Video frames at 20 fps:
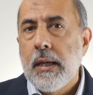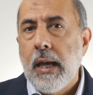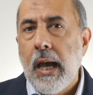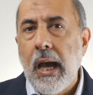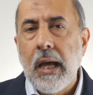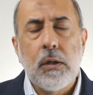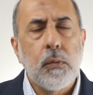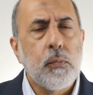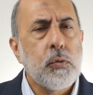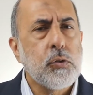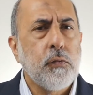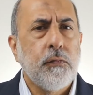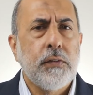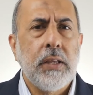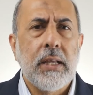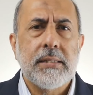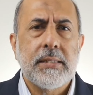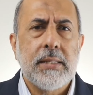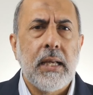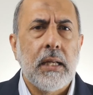And Abu
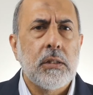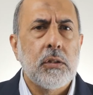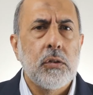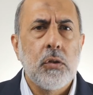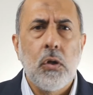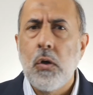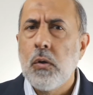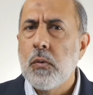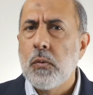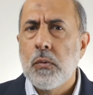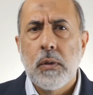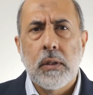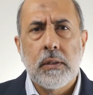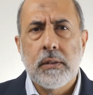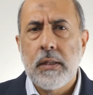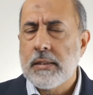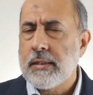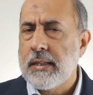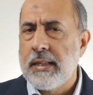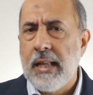Sufyan said, no, it
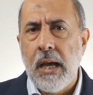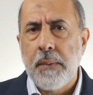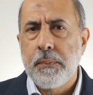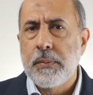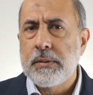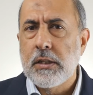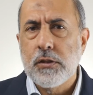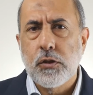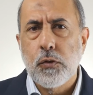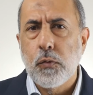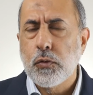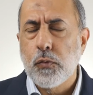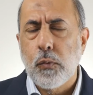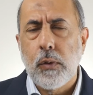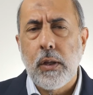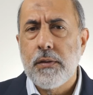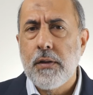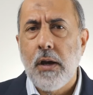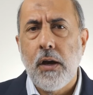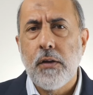doesn't happen. It's
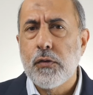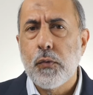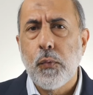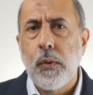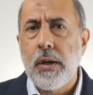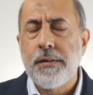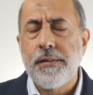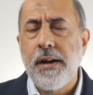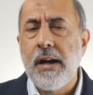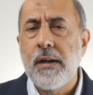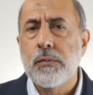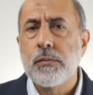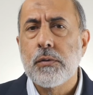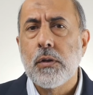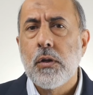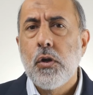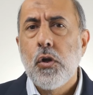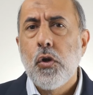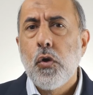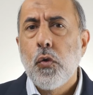usually the other way around.
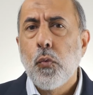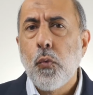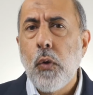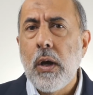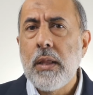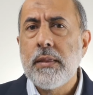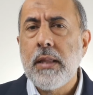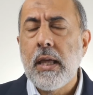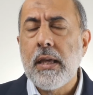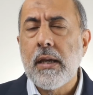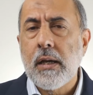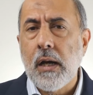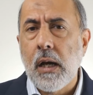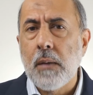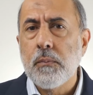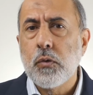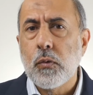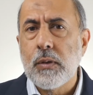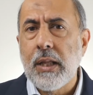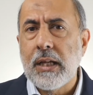When they
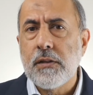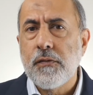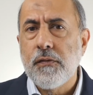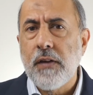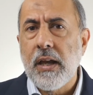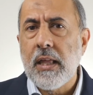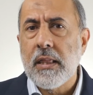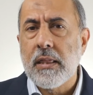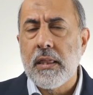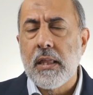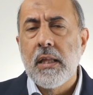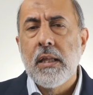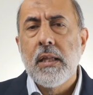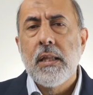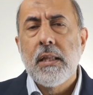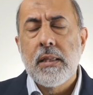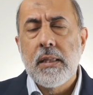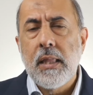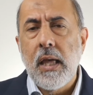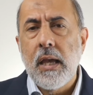come to that faith,
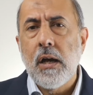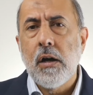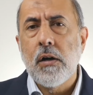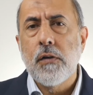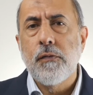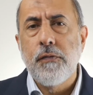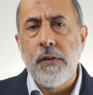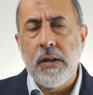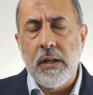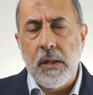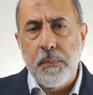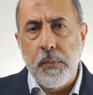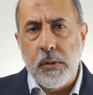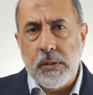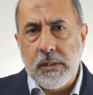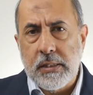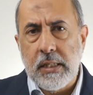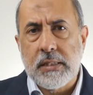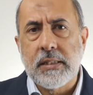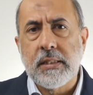they are very
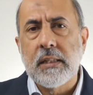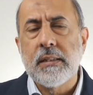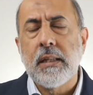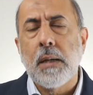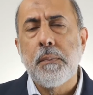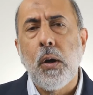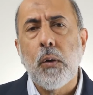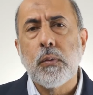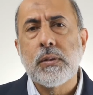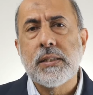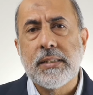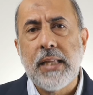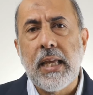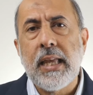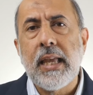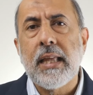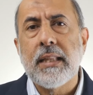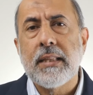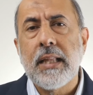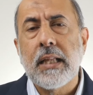persistent about
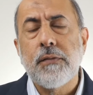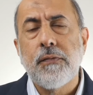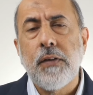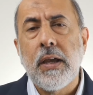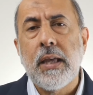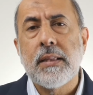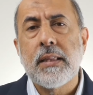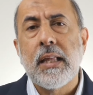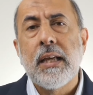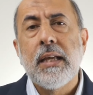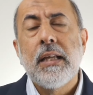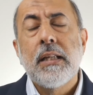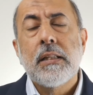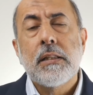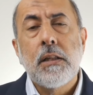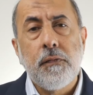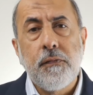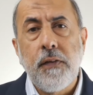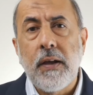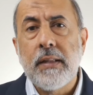staying in that faith.
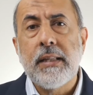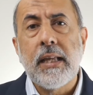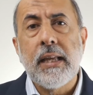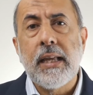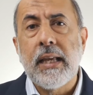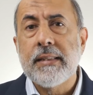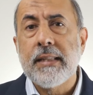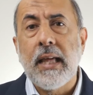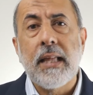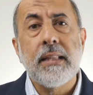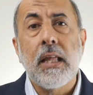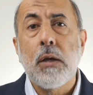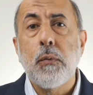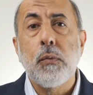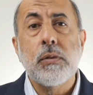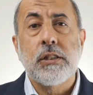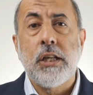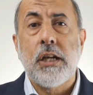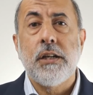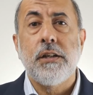defending it, and they would
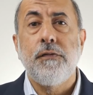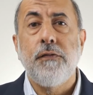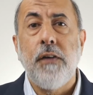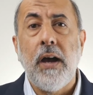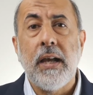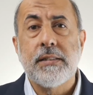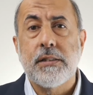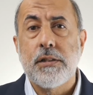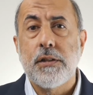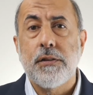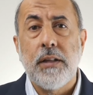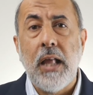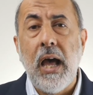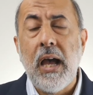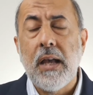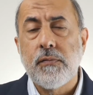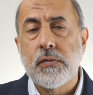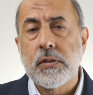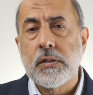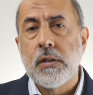sacrifice their
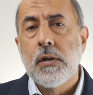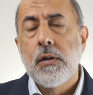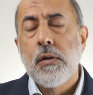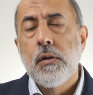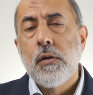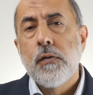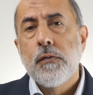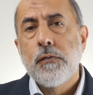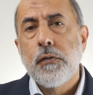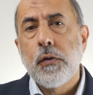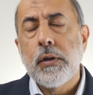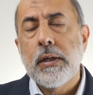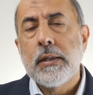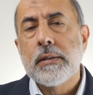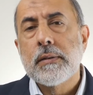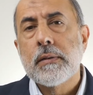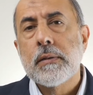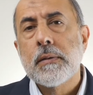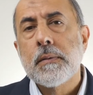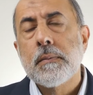lives for
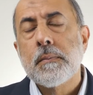it.